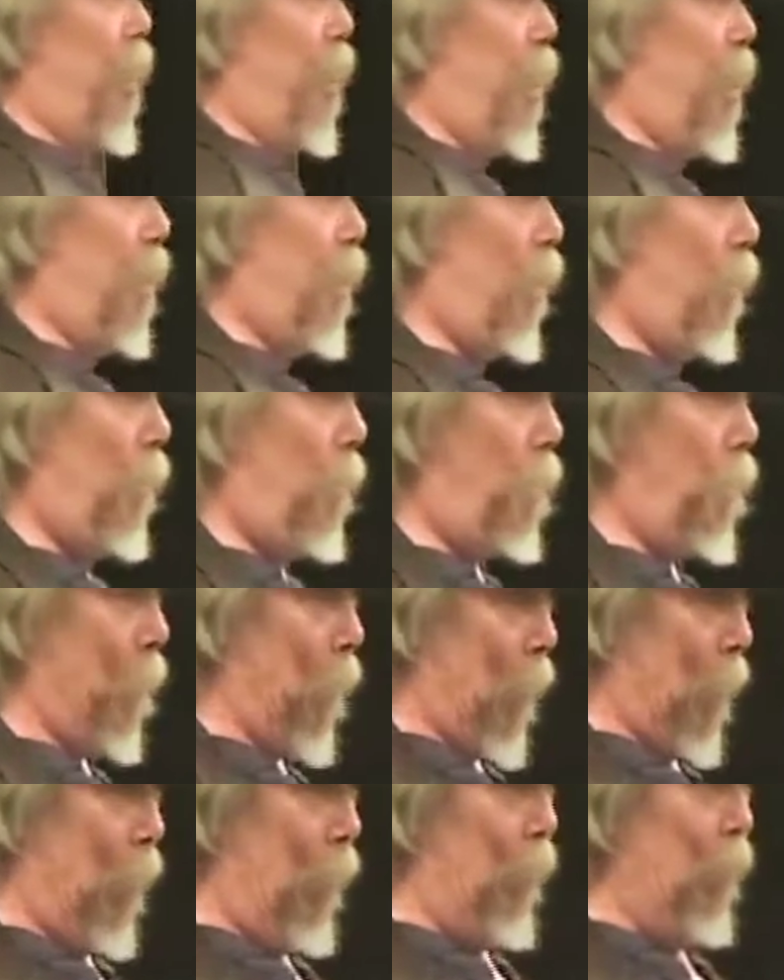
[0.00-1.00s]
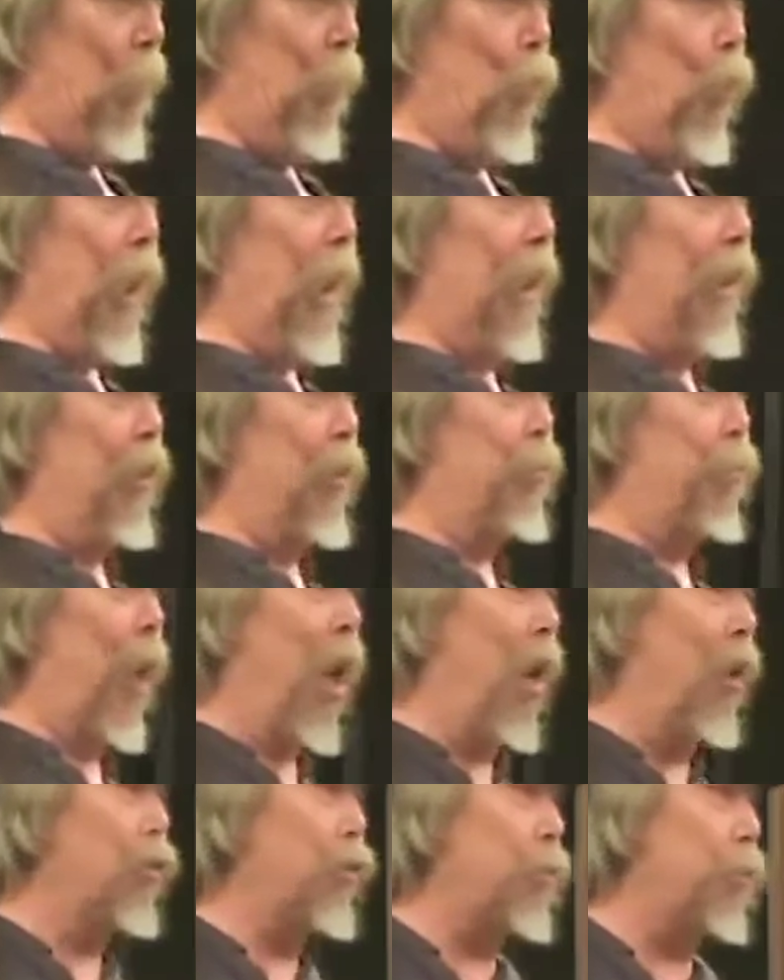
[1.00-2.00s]
now, even
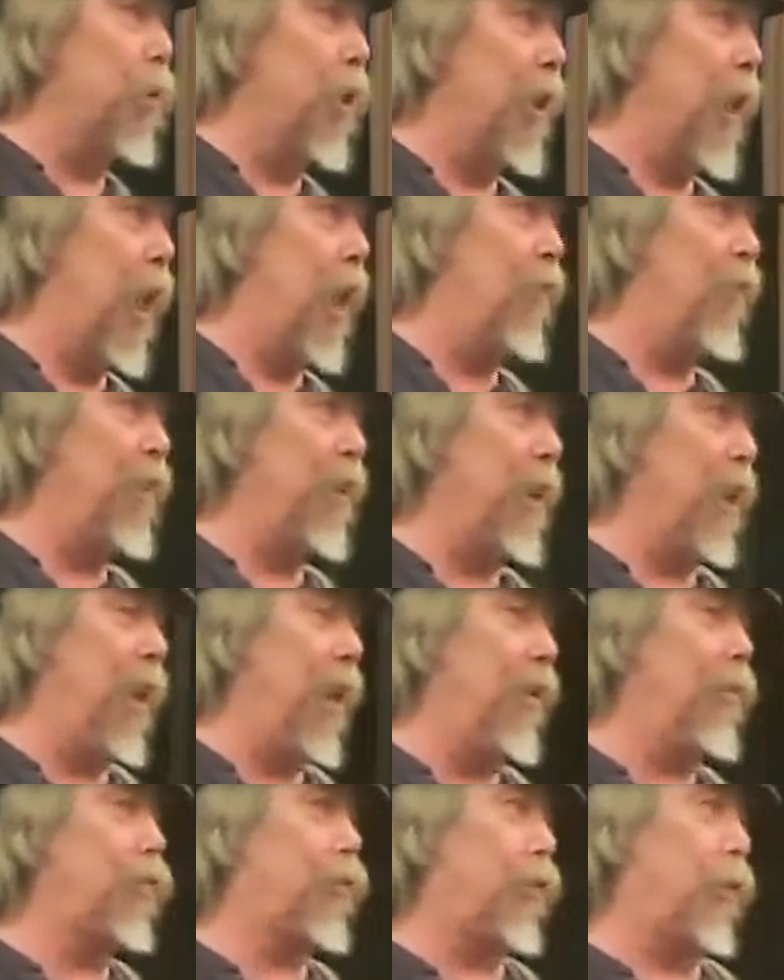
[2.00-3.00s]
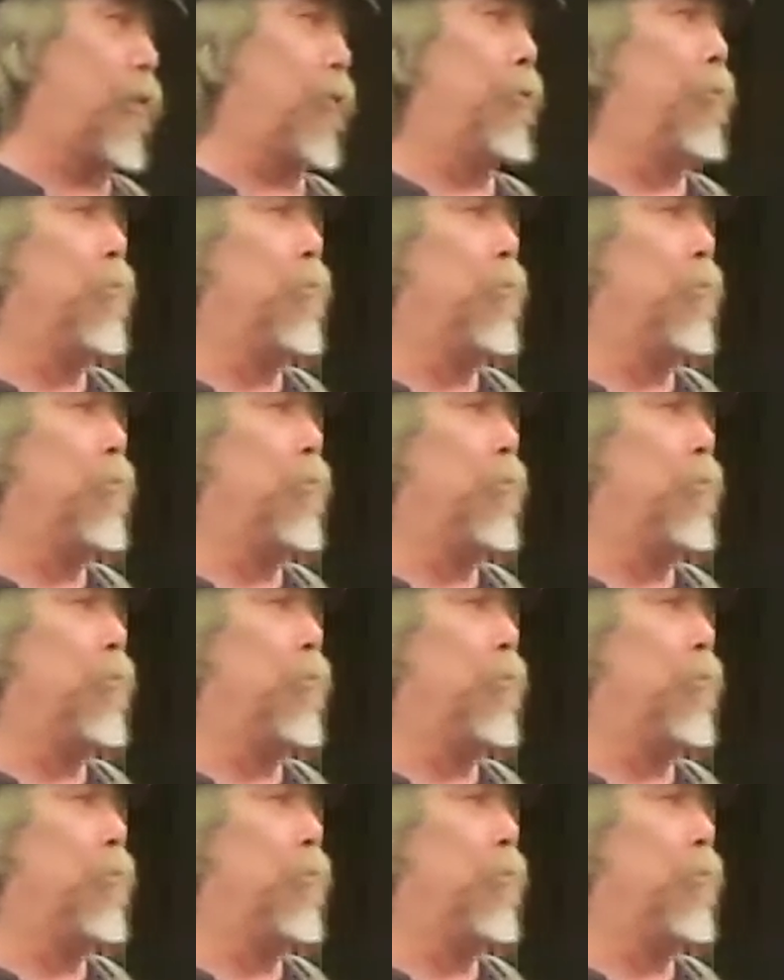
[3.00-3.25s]
possibly having cancer.